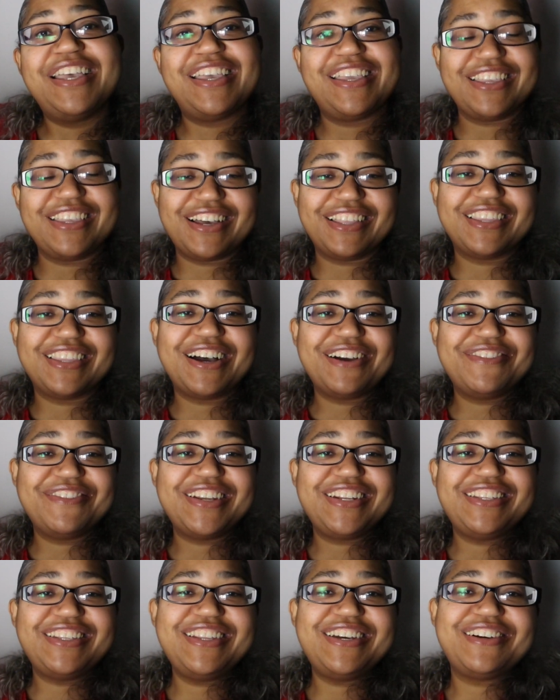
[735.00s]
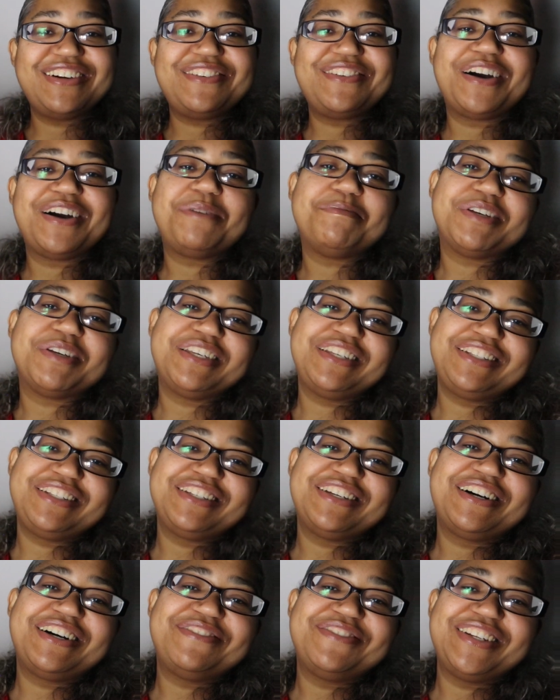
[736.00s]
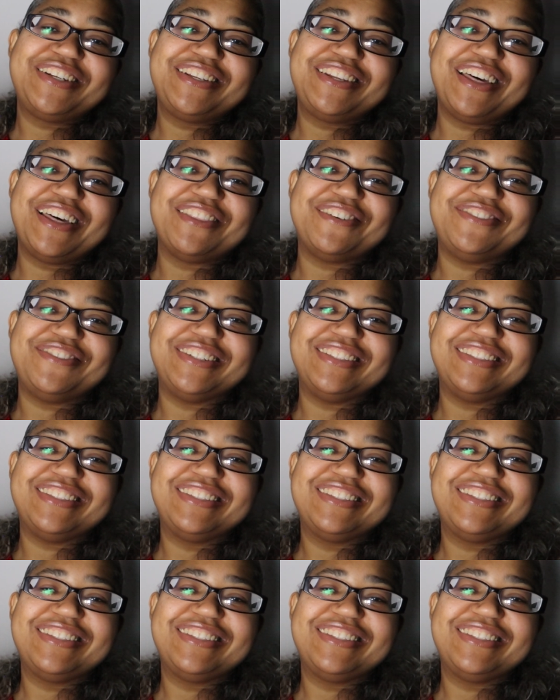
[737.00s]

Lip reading: And y'all already know, I'm gonna hit y'all with another one.